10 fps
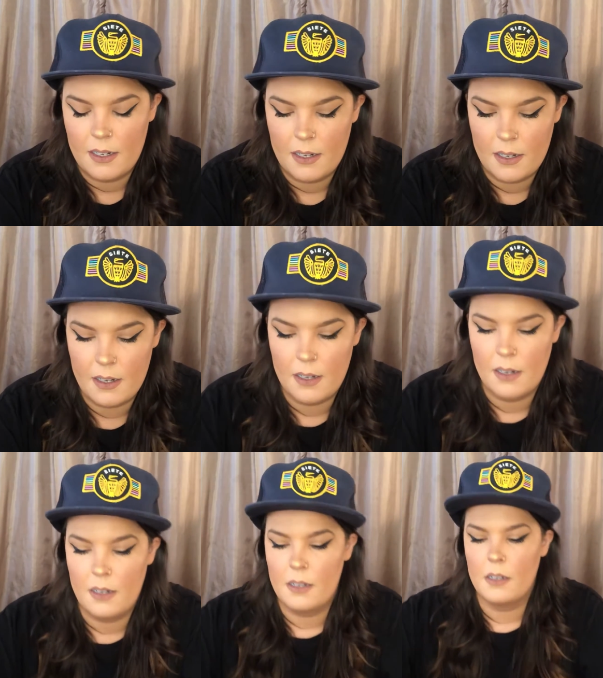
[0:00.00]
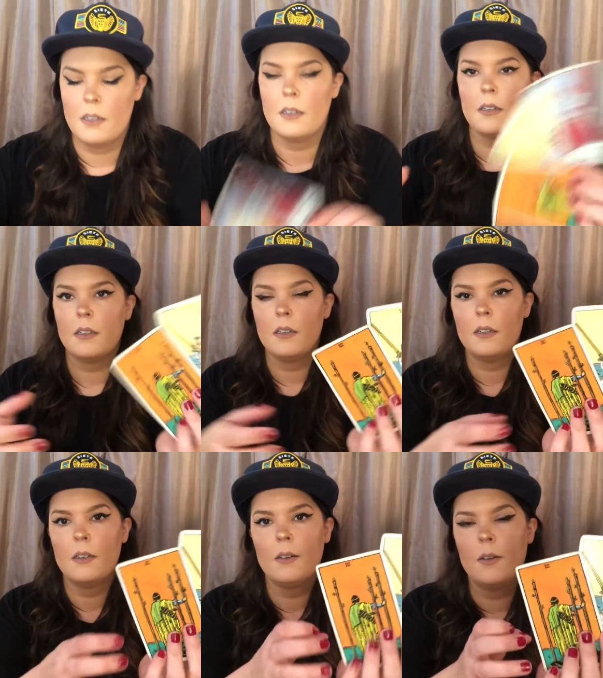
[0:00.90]

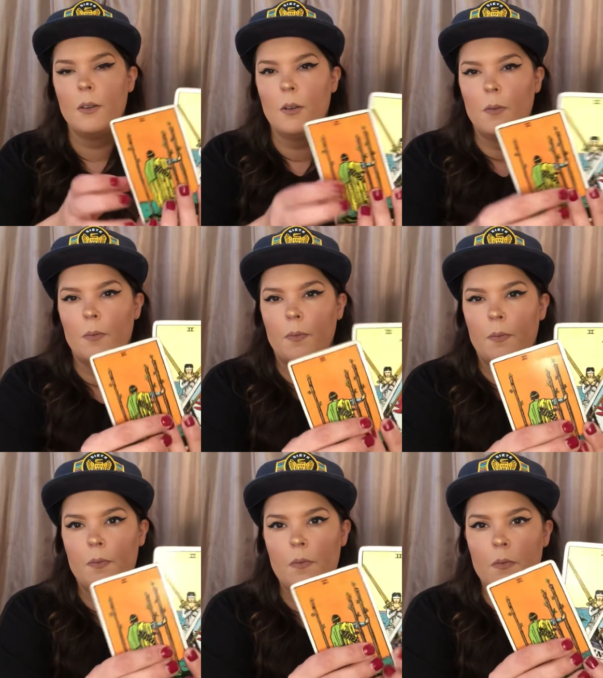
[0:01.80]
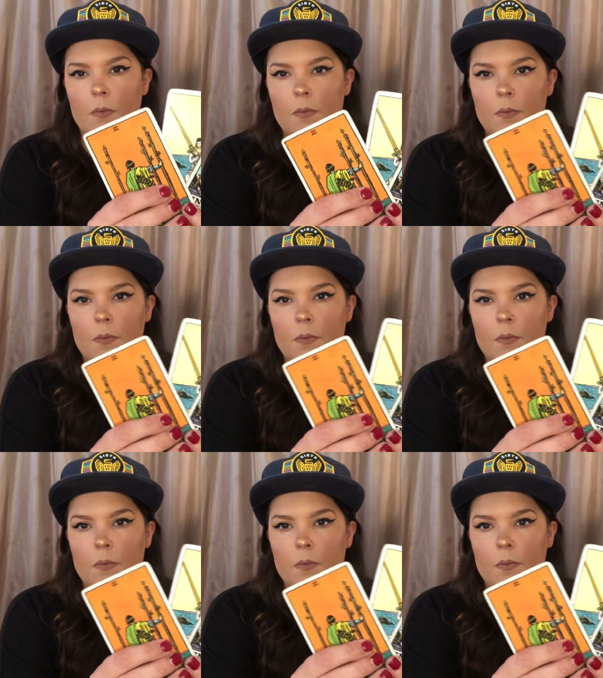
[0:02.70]
(no one is talking)